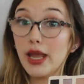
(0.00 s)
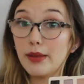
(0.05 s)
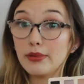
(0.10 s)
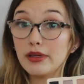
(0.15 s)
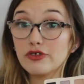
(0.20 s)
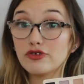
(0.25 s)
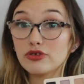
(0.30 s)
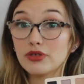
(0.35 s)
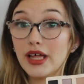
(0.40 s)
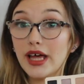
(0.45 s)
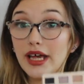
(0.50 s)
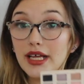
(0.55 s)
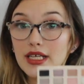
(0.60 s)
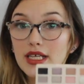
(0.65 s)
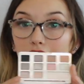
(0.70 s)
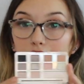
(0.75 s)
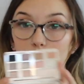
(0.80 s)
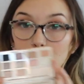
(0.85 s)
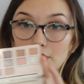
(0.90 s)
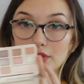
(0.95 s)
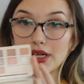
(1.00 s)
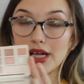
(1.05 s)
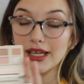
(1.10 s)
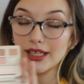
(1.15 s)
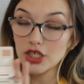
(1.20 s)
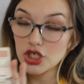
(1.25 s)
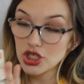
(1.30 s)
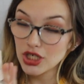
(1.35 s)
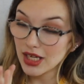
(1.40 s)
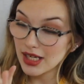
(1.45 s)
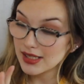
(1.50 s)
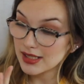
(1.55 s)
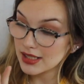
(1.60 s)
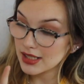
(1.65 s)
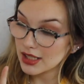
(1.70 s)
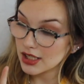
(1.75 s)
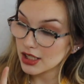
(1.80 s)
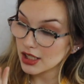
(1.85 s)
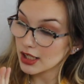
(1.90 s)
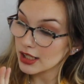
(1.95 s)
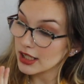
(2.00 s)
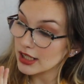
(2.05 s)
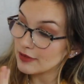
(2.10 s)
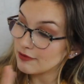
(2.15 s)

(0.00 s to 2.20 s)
A+ for that. I really like the shades in here.